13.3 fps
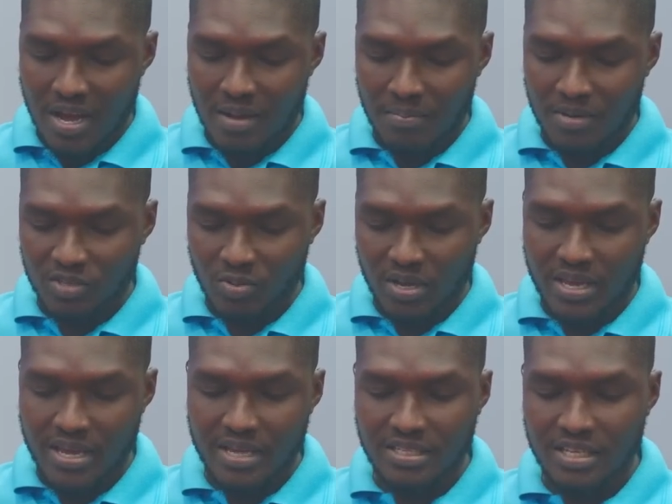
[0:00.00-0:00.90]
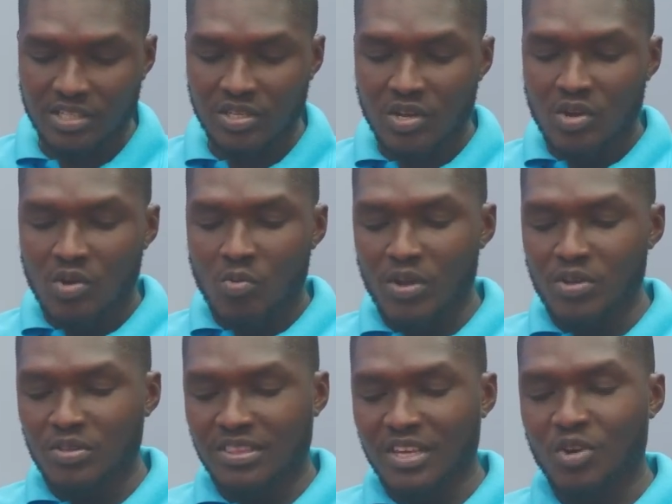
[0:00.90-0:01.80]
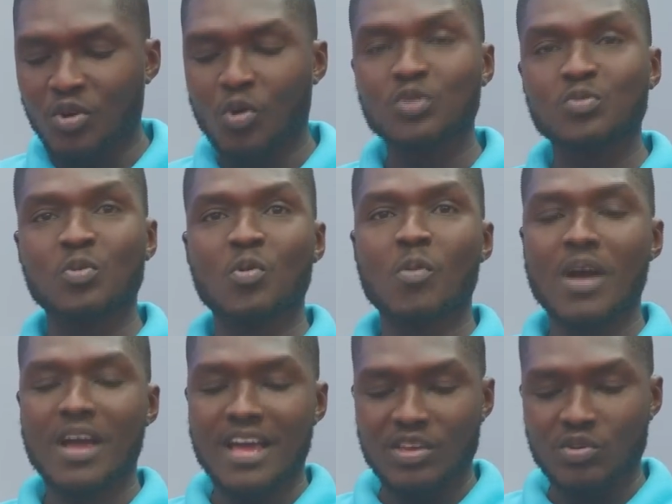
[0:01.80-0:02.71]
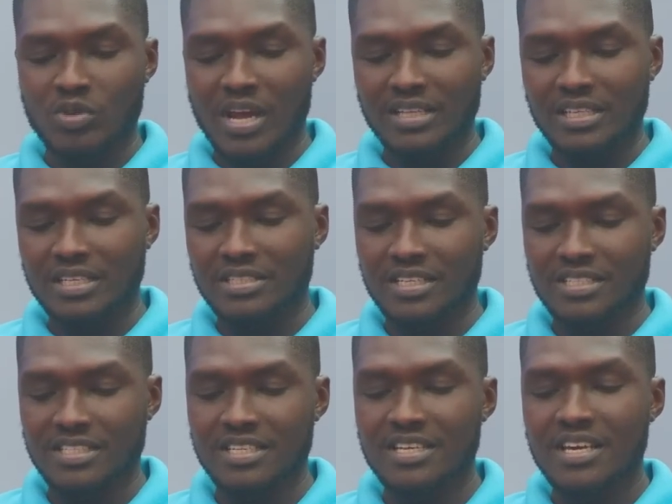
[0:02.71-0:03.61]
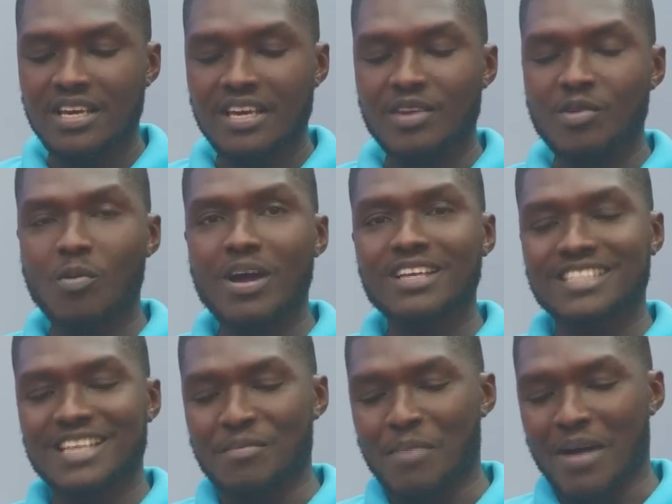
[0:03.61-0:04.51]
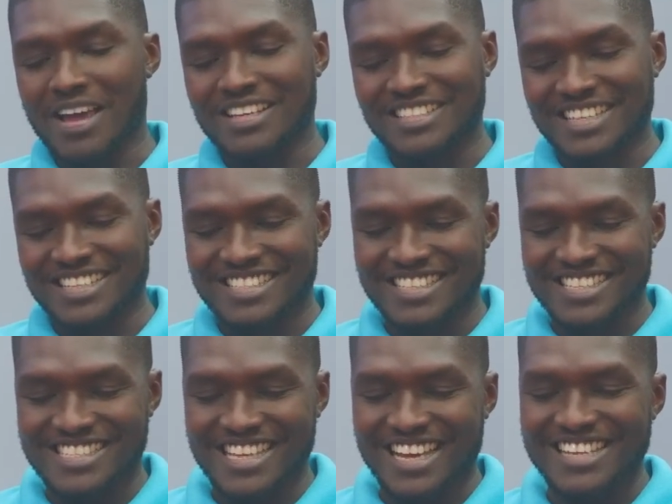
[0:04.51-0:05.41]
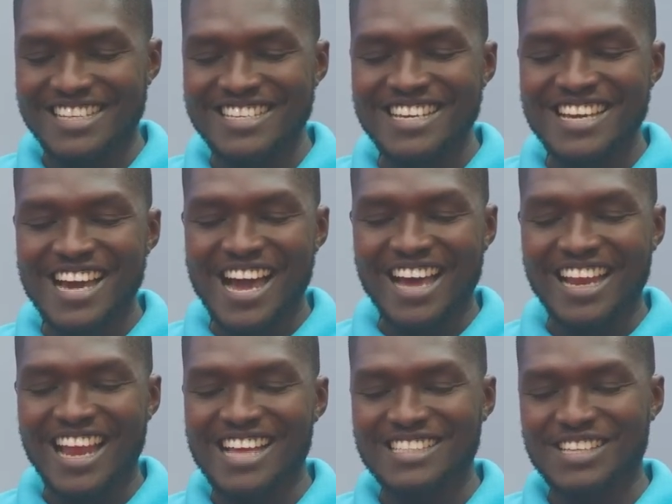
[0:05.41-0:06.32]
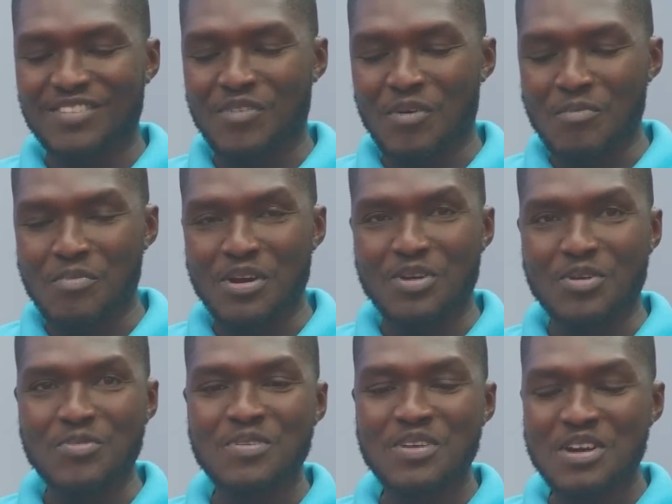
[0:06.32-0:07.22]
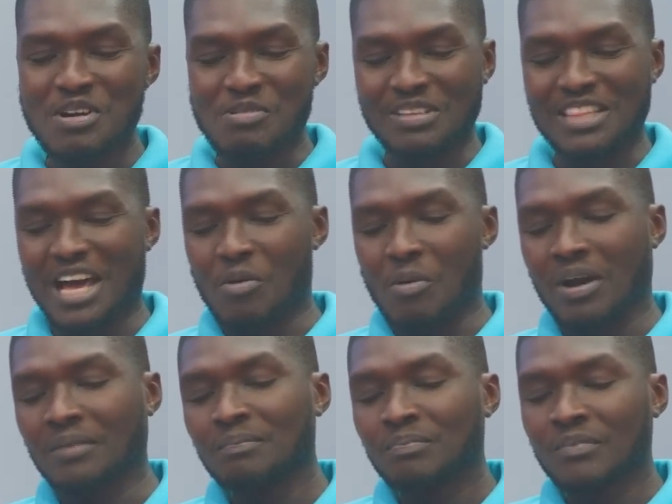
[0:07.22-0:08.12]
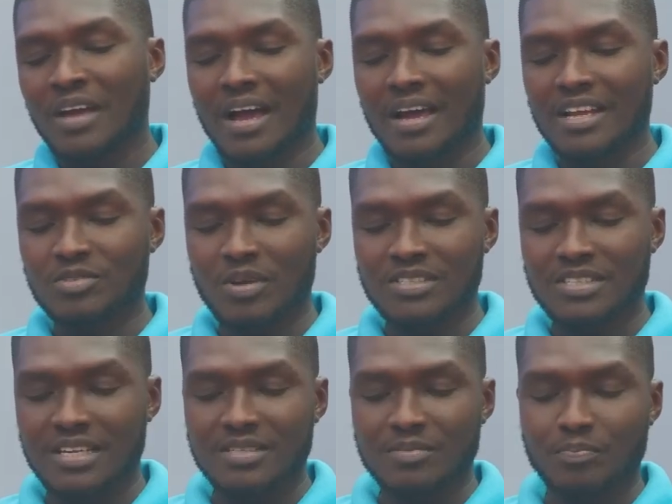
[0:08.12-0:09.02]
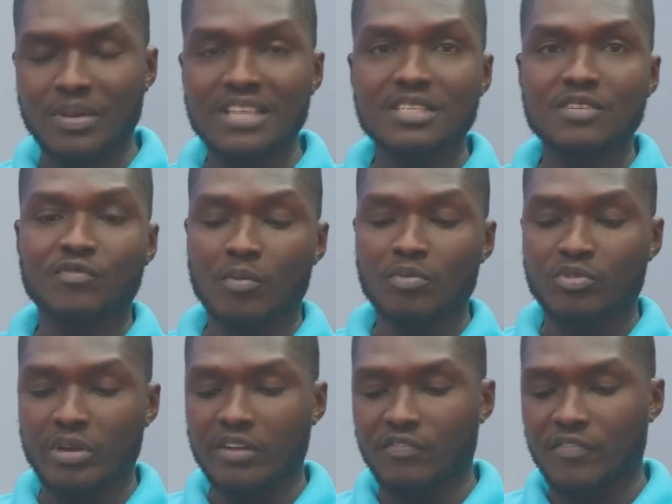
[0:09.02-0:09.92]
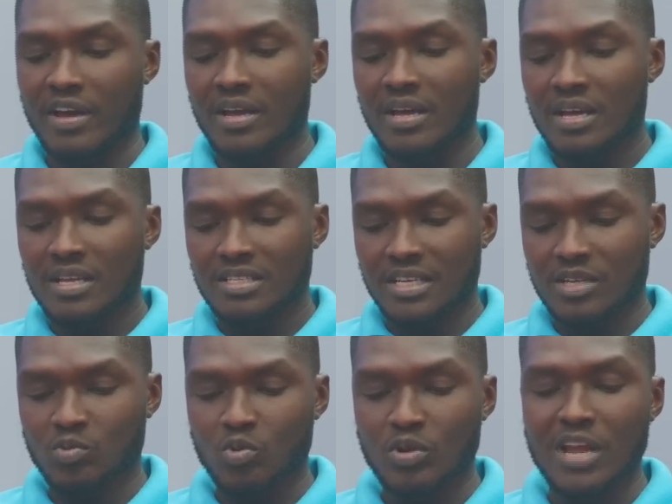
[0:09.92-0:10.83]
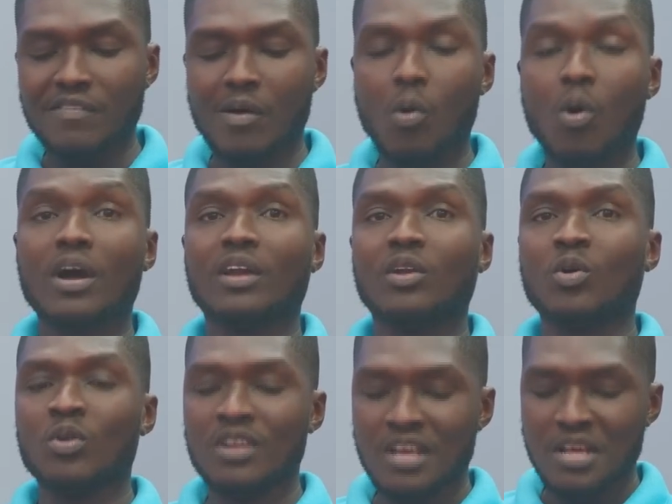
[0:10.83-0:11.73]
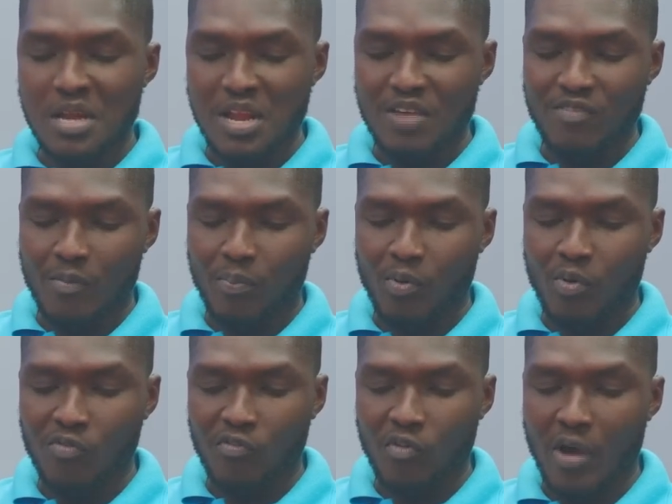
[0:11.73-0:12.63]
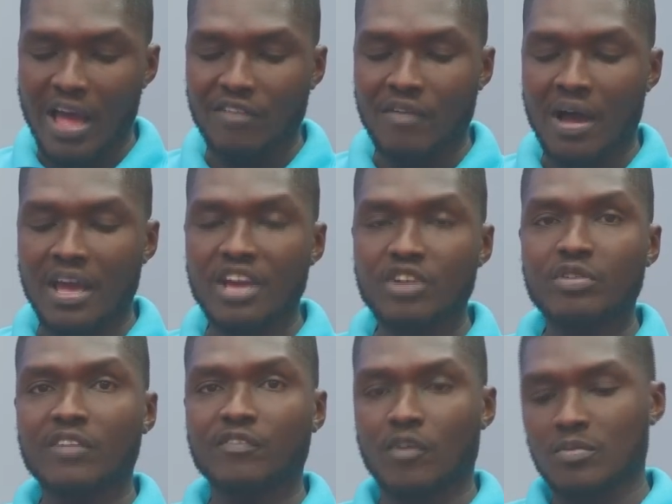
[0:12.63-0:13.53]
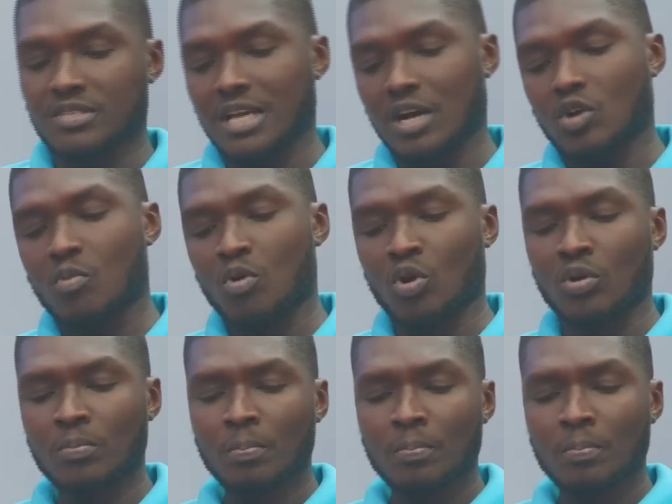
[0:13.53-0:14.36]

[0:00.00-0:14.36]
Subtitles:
This one here says, when you think coach will wear a United jersey, he wears a Bayern jersey. Sally Al-Hassan from Brekum with that one. This one says, blessing from Trade Fair, says, we'll never walk alone, Liverpool forever. Adrian from Sakumono